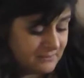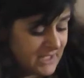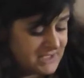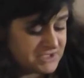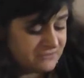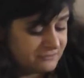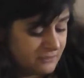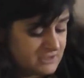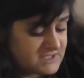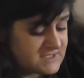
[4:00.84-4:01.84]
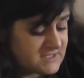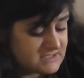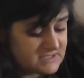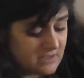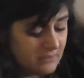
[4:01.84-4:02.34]
major
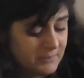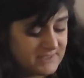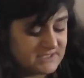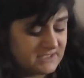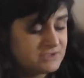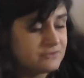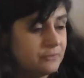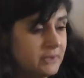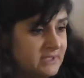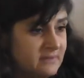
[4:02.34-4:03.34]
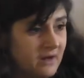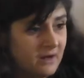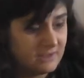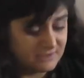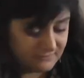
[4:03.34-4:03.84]
forces competing to win
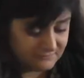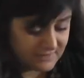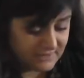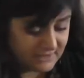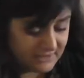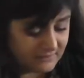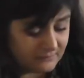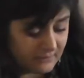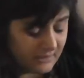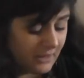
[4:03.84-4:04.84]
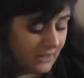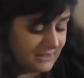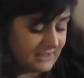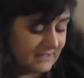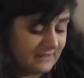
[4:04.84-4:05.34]
the
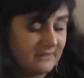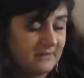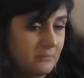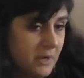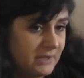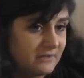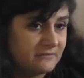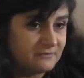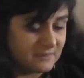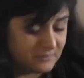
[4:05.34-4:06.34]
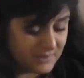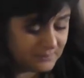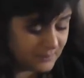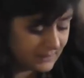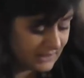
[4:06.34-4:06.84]
heart and the mind of the
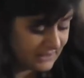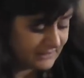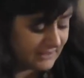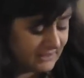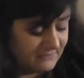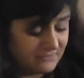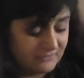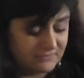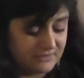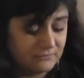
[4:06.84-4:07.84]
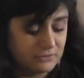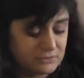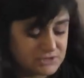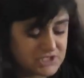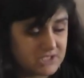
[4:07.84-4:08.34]
people in the eve of
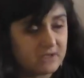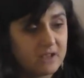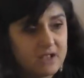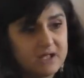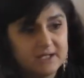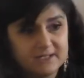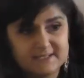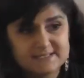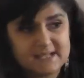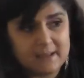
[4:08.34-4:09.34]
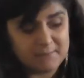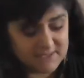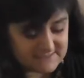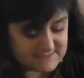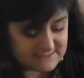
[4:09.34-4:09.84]
revolution:
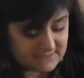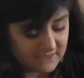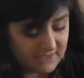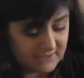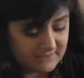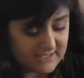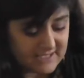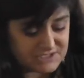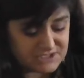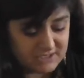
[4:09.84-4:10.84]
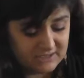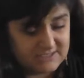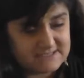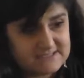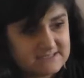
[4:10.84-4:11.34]
Islamists,
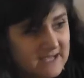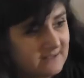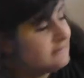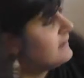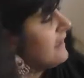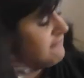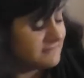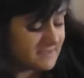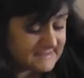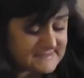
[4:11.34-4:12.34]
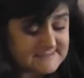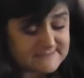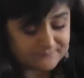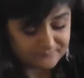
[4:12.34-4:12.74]
nationalists, and leftists.